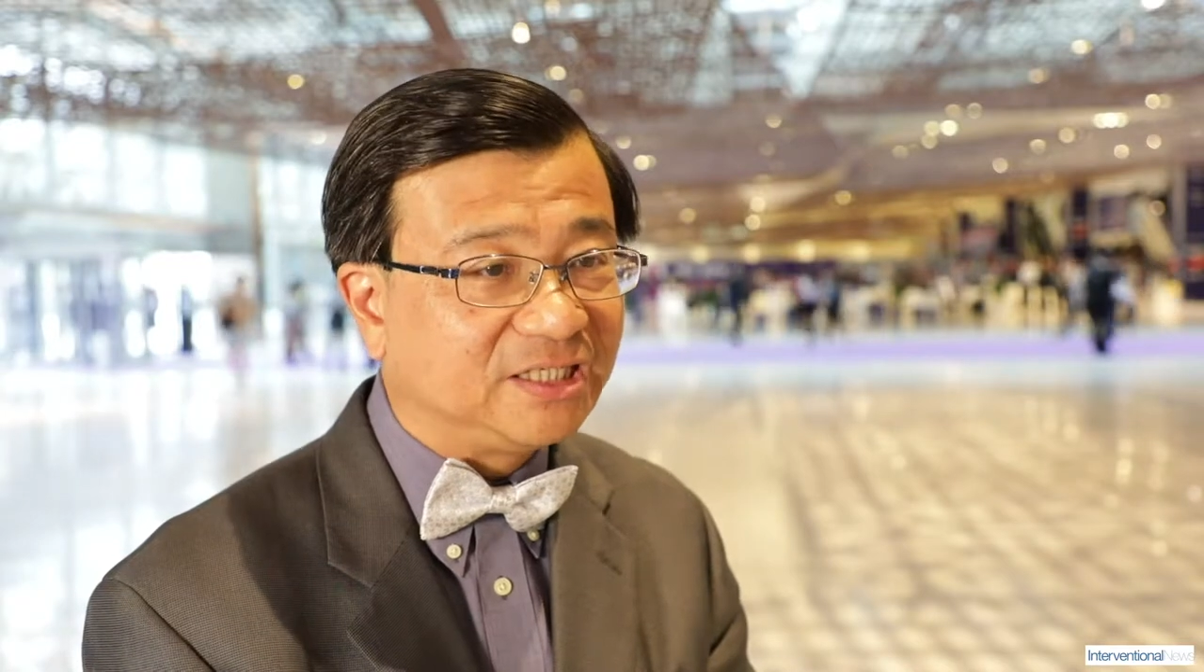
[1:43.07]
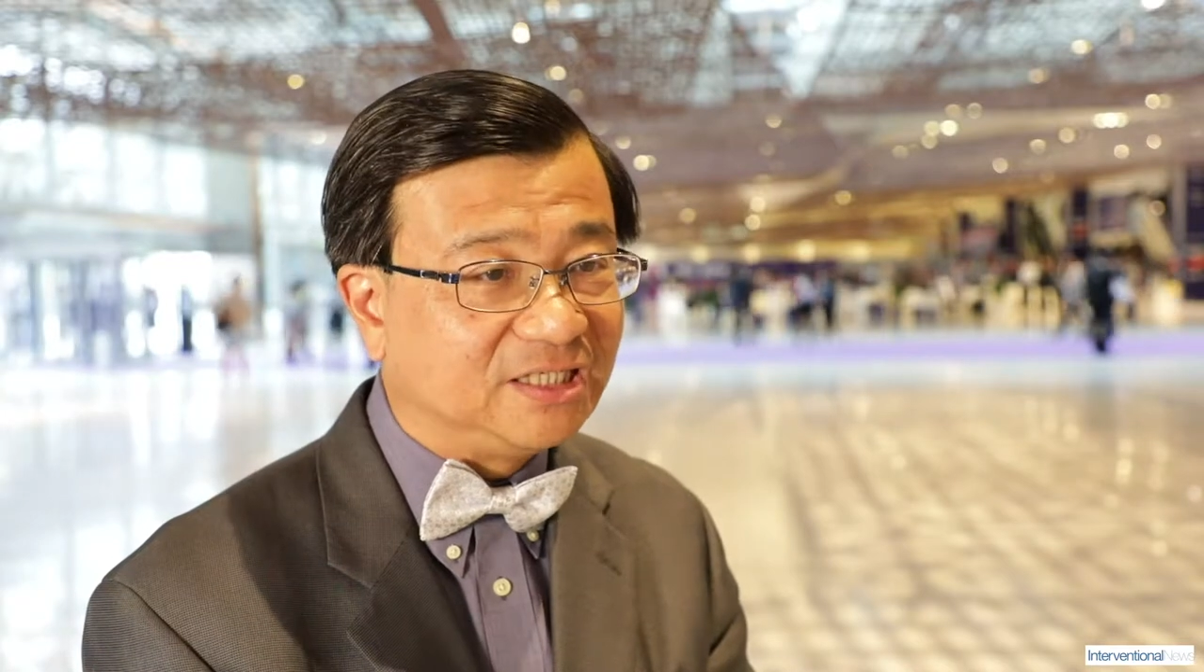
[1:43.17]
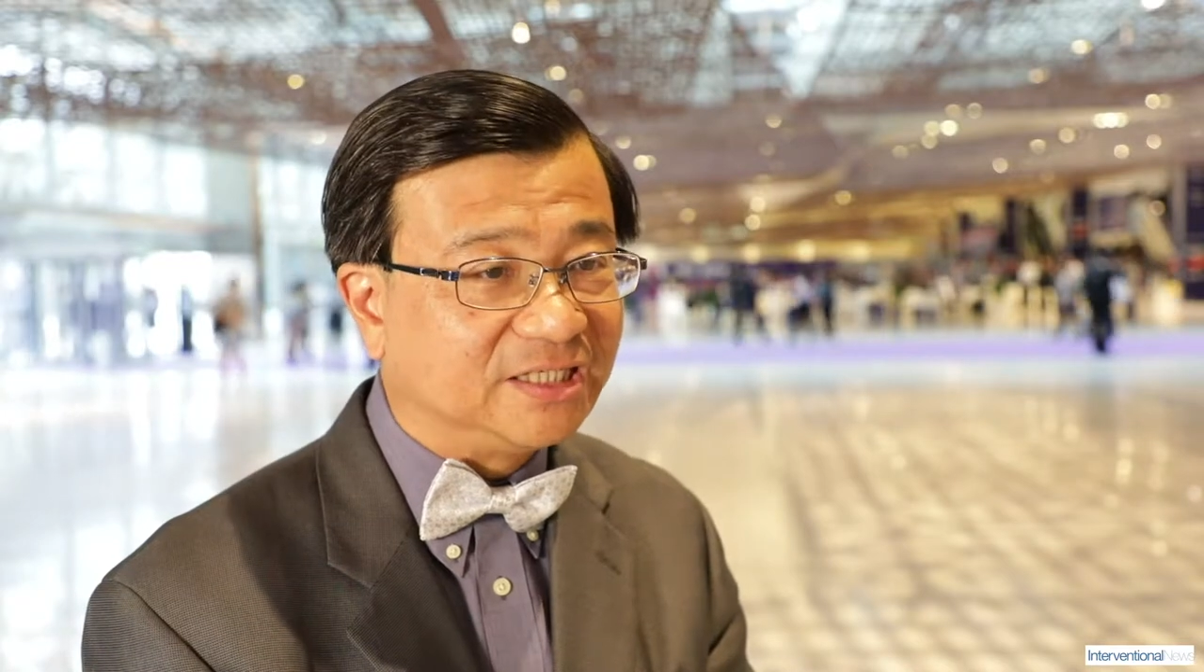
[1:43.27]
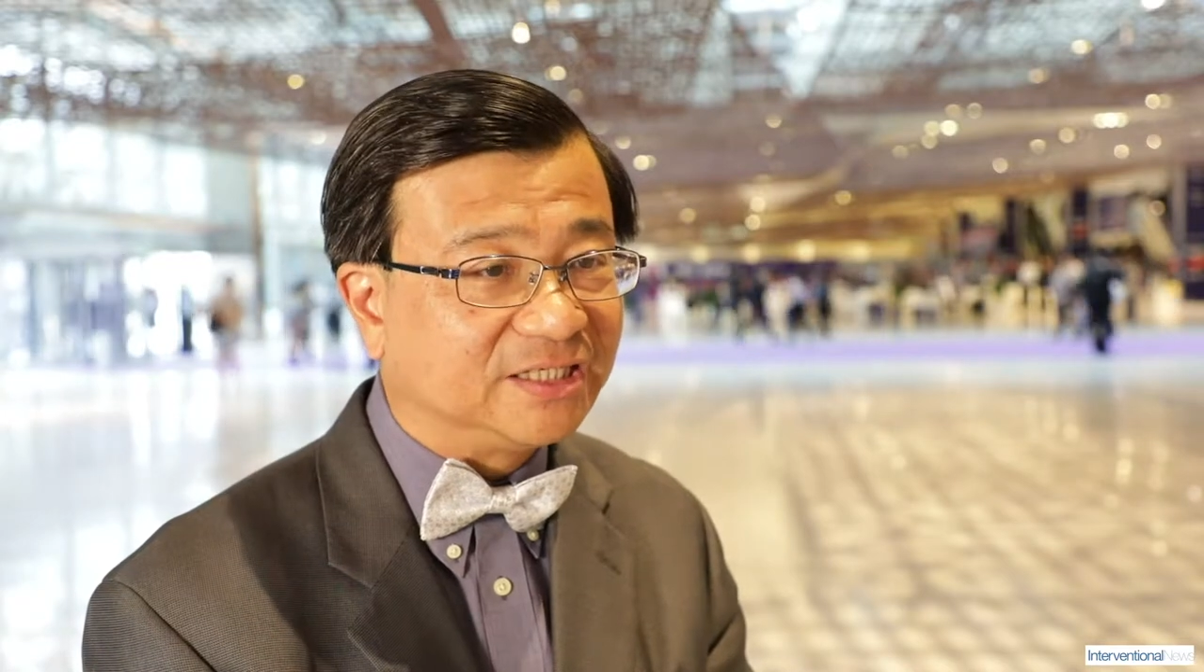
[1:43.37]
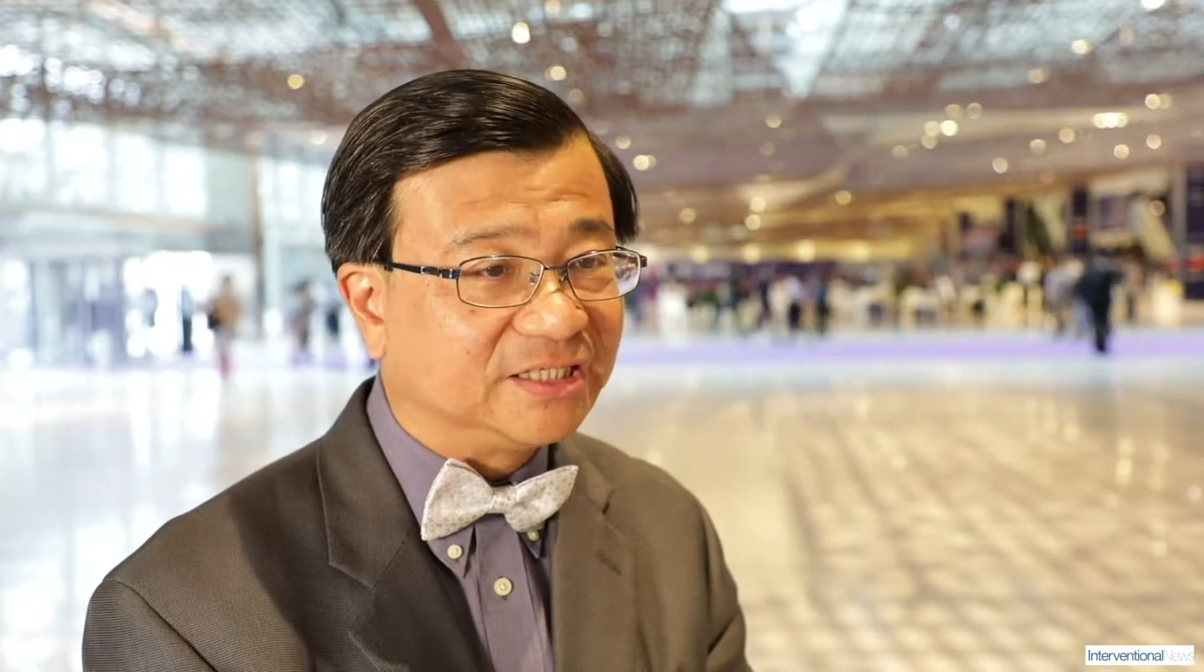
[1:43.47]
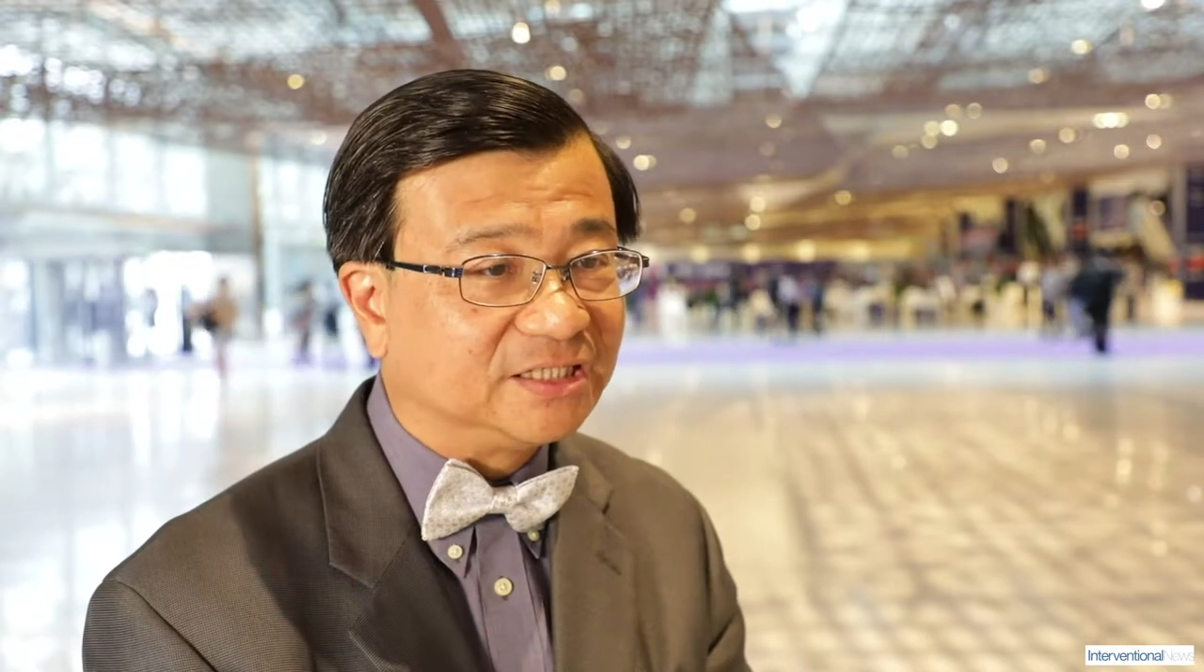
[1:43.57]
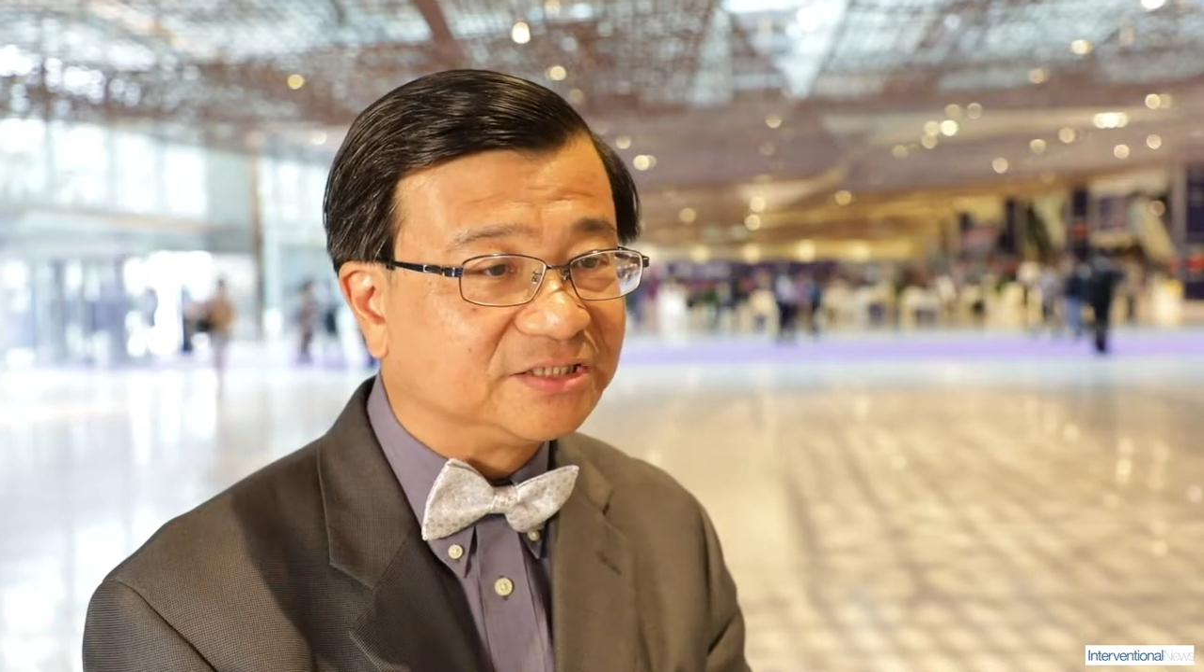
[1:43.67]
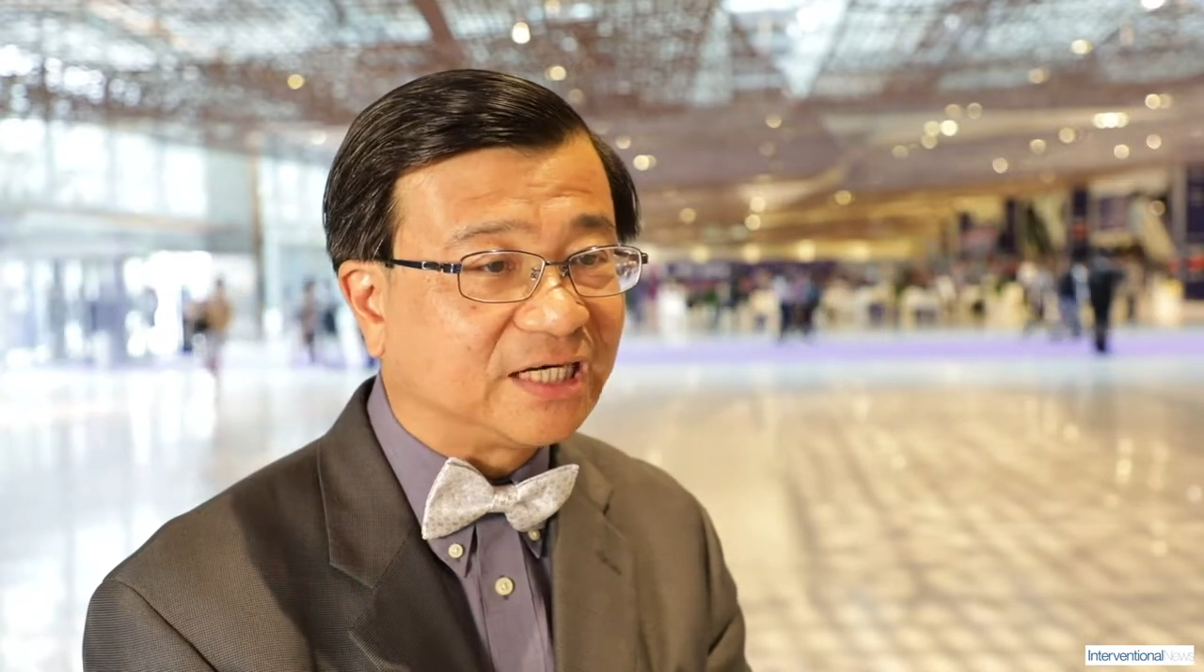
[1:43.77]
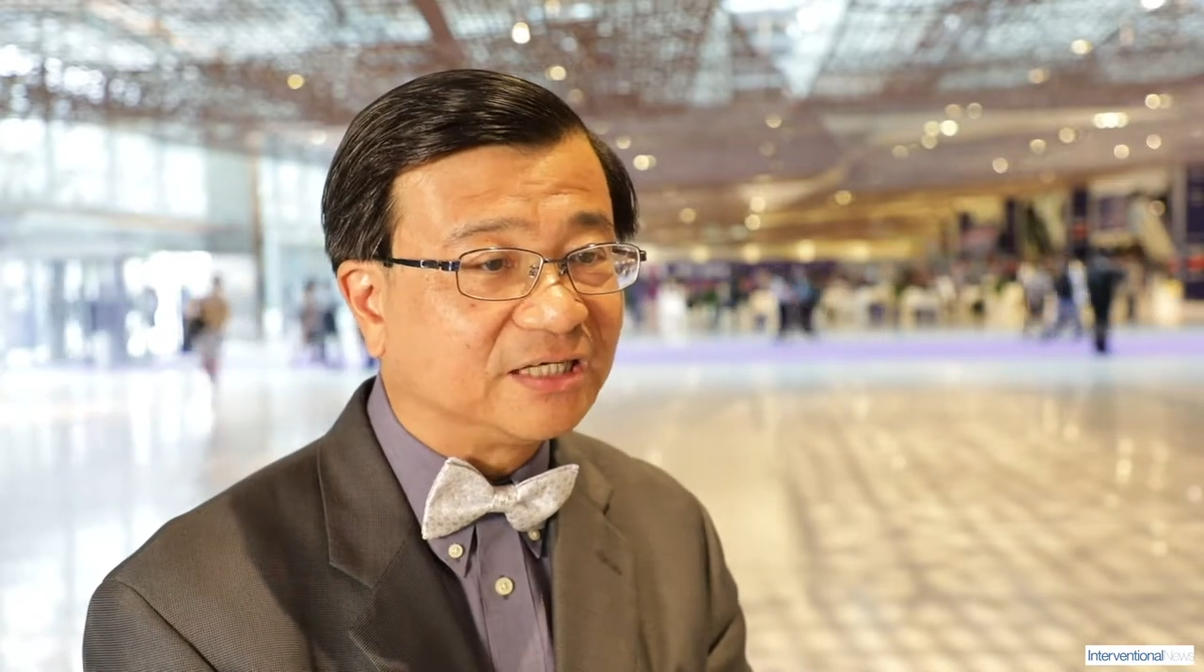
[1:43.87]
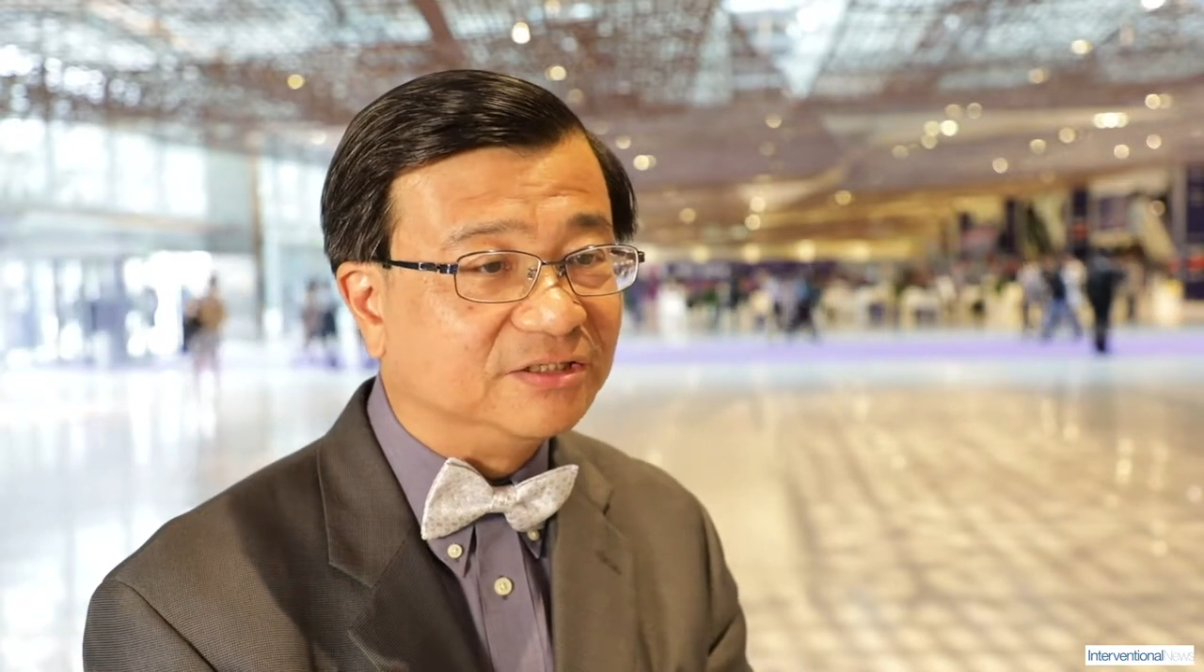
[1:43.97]
the
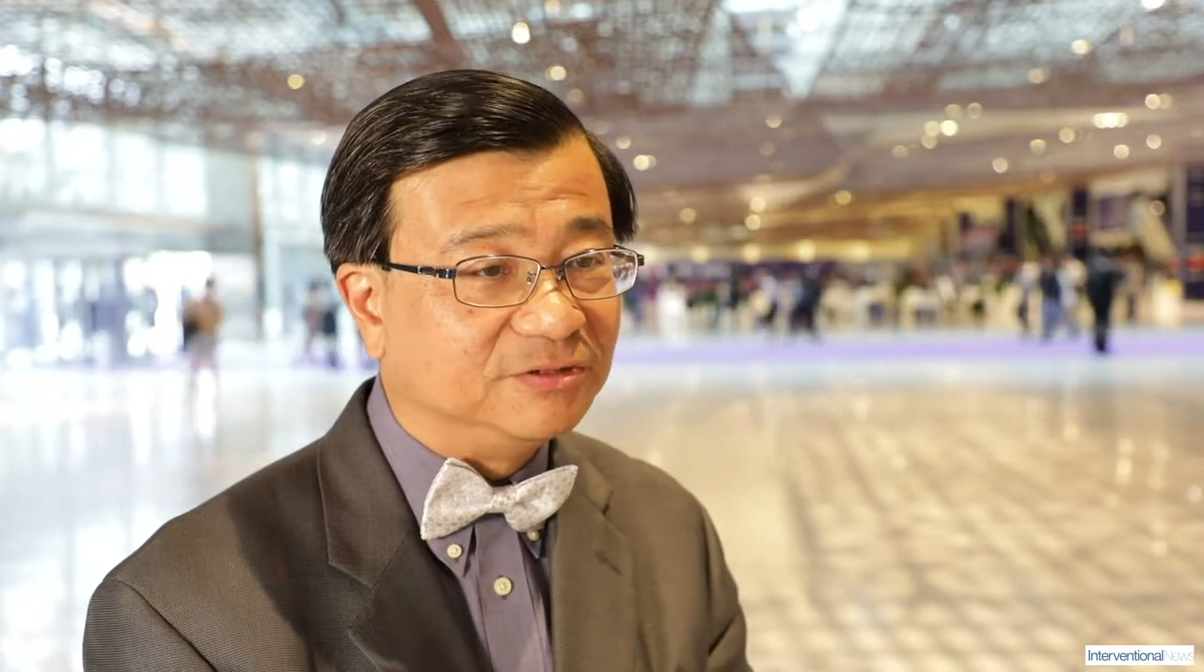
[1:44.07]
drug